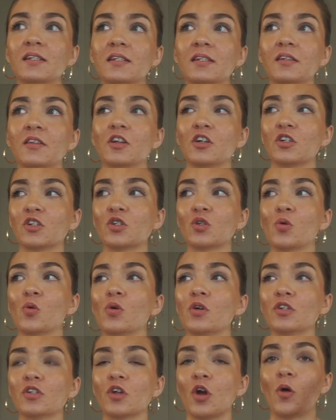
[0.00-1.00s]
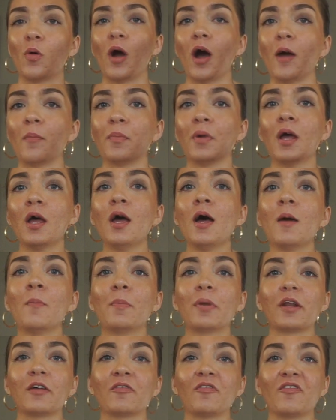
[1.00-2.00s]
their scores go up.
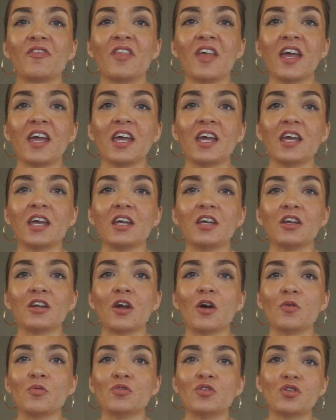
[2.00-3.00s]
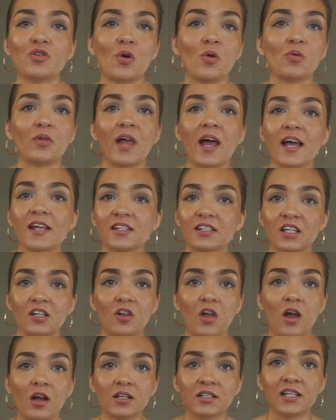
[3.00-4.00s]
But if they don't last a
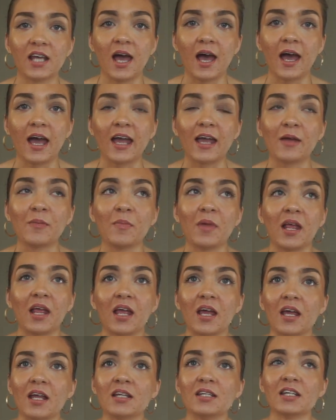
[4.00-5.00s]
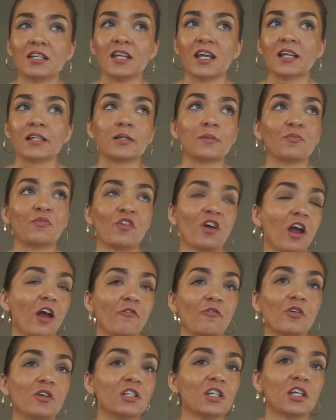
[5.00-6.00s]
long time and it takes them
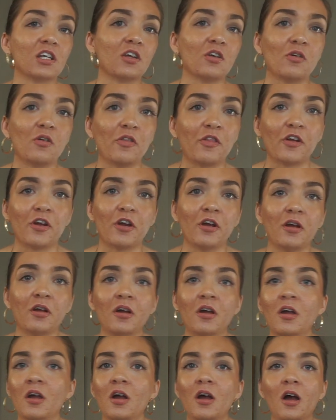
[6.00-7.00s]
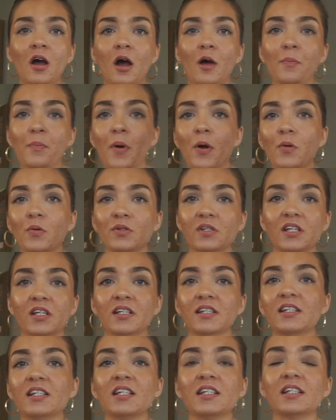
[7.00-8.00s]
forever to kill their opposing
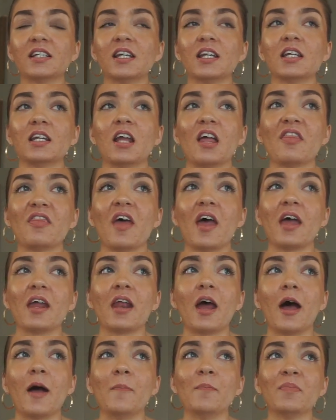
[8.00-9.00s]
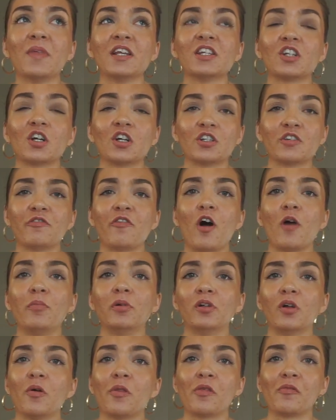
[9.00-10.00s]
season, then they start to fall
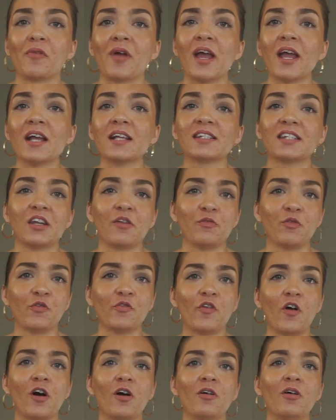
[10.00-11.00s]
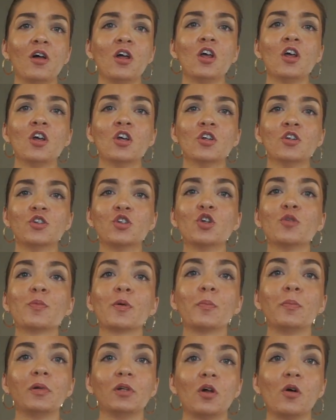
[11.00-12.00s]
below the ranks. And if you fall
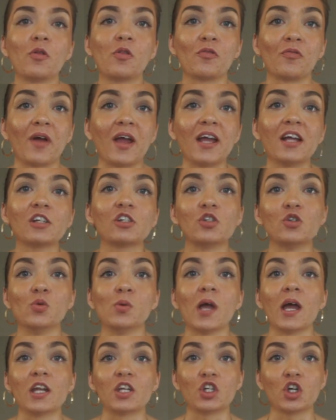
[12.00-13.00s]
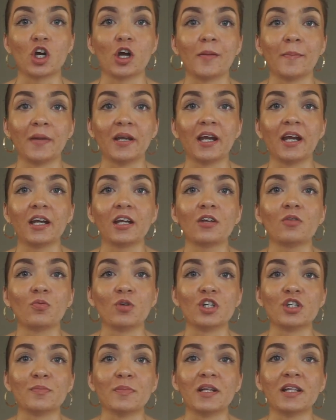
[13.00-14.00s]
super below the ranks, you get terminated,
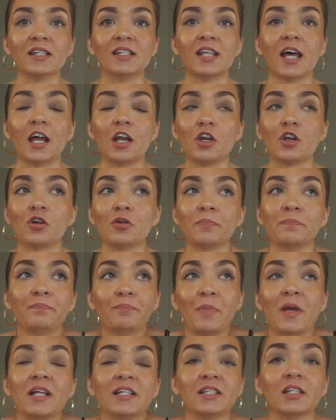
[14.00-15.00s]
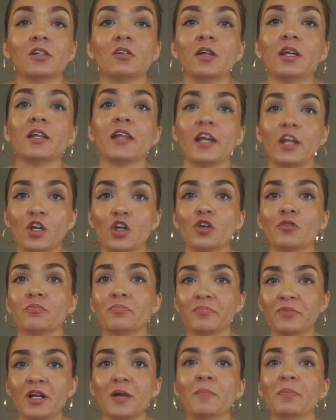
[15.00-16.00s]
which means that you're basically you're
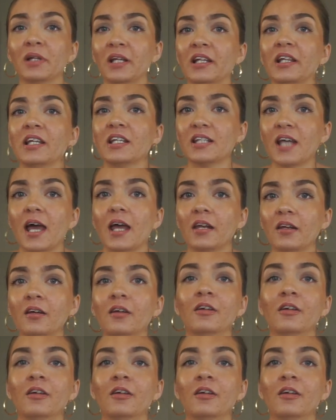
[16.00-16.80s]
completely dead.